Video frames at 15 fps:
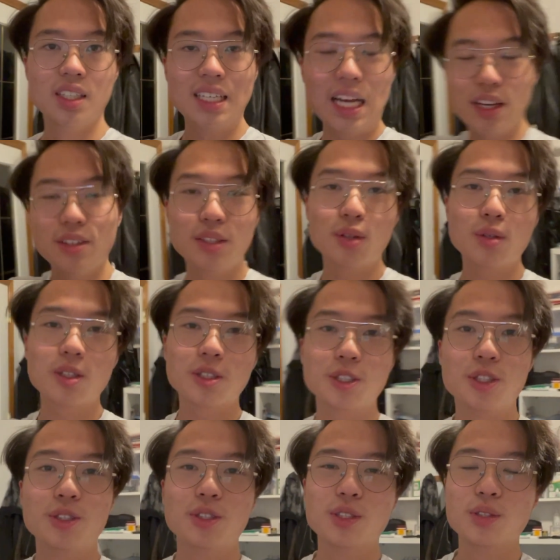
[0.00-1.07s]
Now in order to
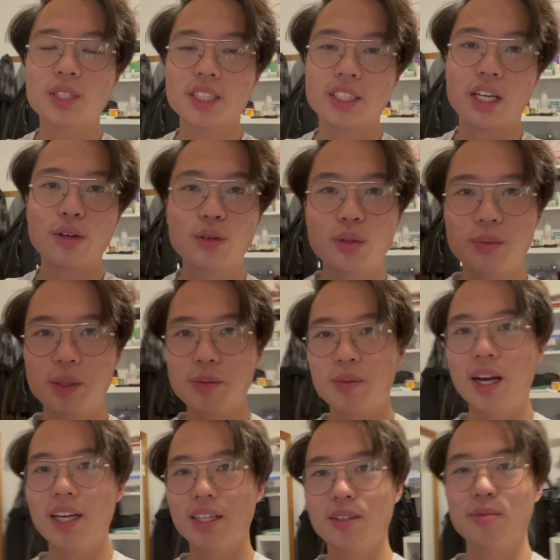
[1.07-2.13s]
do this, I will be
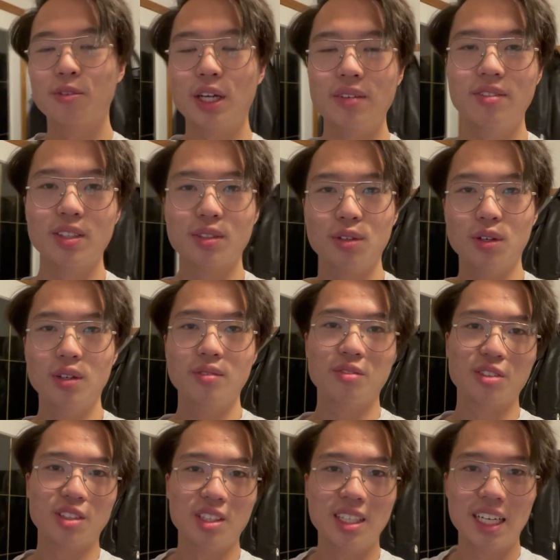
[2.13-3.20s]
mining Raven coin for
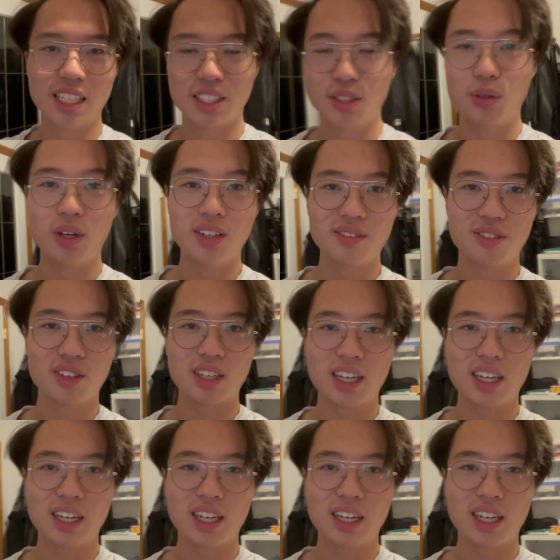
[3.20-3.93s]
the next 24